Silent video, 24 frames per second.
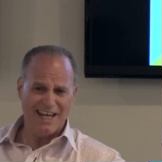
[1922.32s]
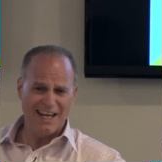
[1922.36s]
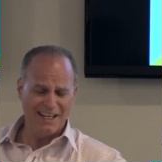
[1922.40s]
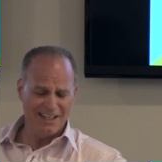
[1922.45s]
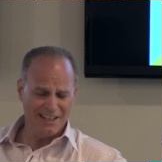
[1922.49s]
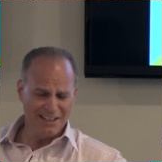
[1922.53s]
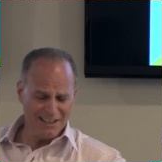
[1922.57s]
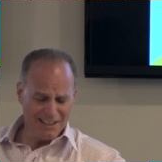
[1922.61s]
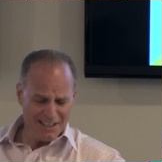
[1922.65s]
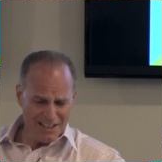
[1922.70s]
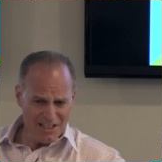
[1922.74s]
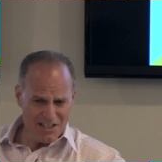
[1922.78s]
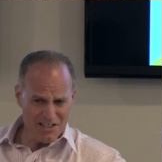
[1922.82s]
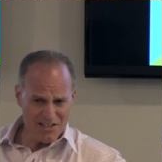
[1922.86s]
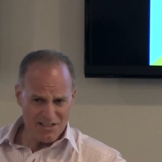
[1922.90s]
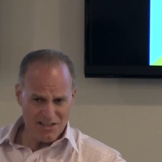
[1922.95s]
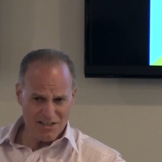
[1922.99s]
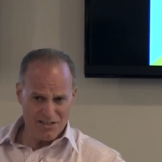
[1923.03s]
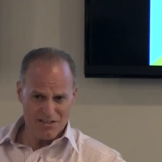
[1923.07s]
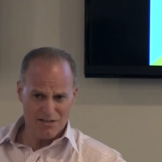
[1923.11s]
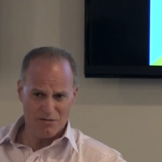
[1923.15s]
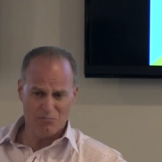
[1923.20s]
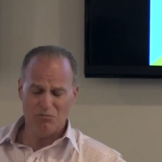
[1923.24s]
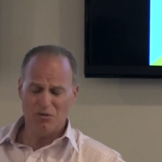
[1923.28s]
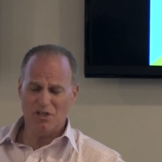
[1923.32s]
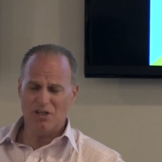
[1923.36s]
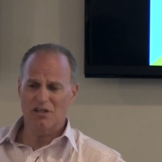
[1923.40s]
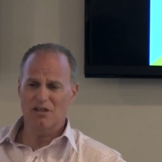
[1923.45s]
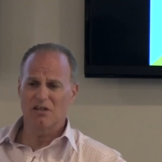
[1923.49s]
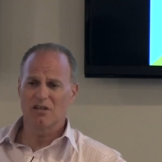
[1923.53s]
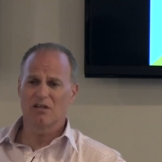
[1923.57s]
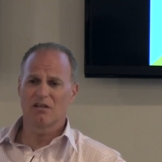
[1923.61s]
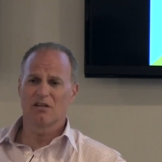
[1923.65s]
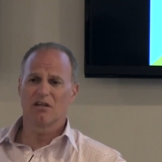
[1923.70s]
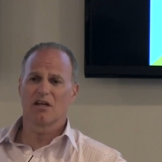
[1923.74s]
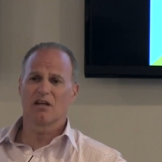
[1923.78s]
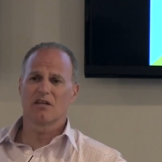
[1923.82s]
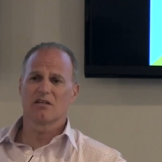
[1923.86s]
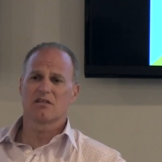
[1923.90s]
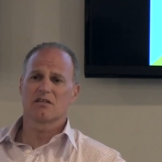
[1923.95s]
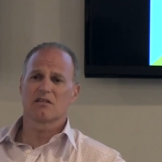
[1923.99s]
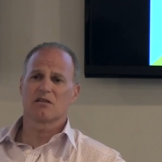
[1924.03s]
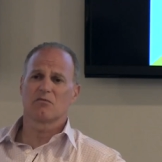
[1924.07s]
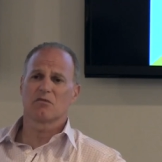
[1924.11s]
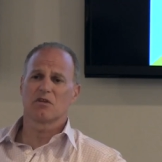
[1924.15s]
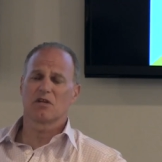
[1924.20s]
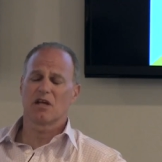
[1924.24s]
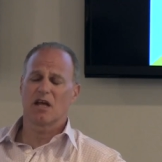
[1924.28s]
at least as immediate as
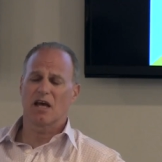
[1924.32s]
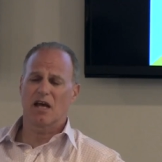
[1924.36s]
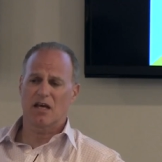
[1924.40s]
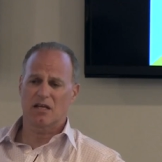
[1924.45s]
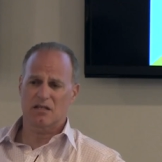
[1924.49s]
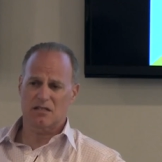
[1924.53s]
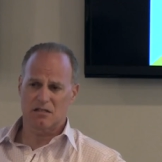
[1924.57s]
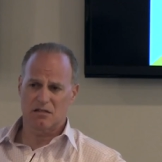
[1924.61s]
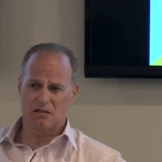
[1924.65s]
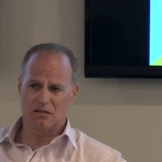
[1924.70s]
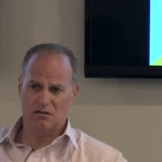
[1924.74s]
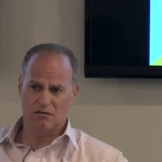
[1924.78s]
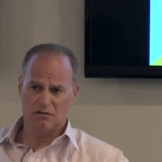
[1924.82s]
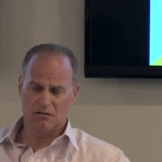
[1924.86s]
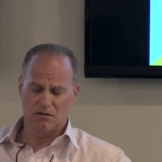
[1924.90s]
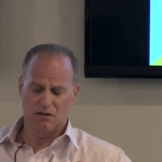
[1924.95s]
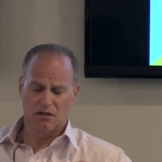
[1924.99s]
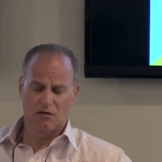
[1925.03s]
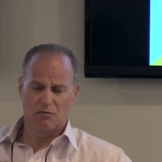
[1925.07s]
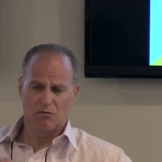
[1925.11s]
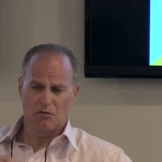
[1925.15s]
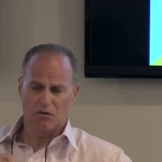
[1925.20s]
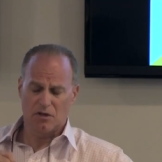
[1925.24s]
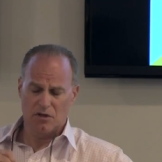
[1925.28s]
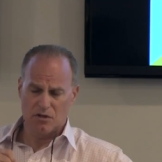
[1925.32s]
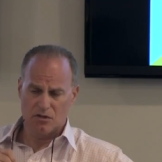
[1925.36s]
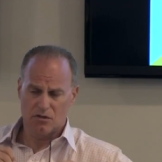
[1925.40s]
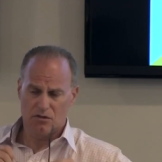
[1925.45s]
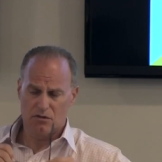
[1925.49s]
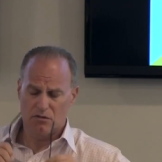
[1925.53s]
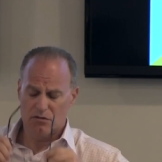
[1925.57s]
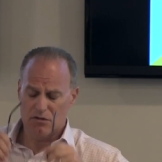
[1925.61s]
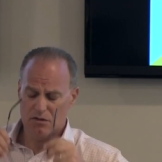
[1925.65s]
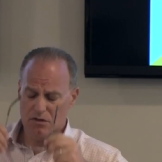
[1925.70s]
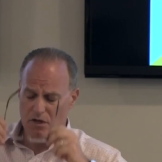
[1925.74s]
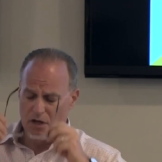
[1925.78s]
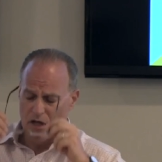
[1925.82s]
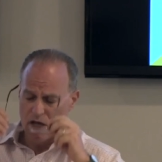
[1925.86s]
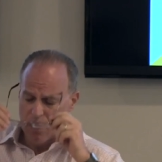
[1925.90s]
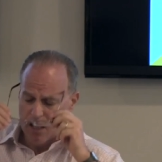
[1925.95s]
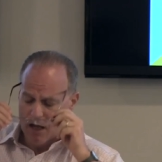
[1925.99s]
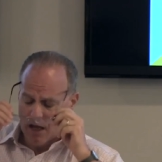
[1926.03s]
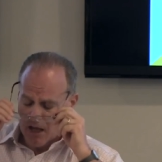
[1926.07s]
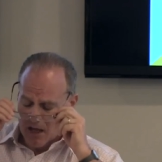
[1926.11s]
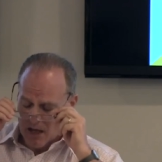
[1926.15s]
some of the accidental issues.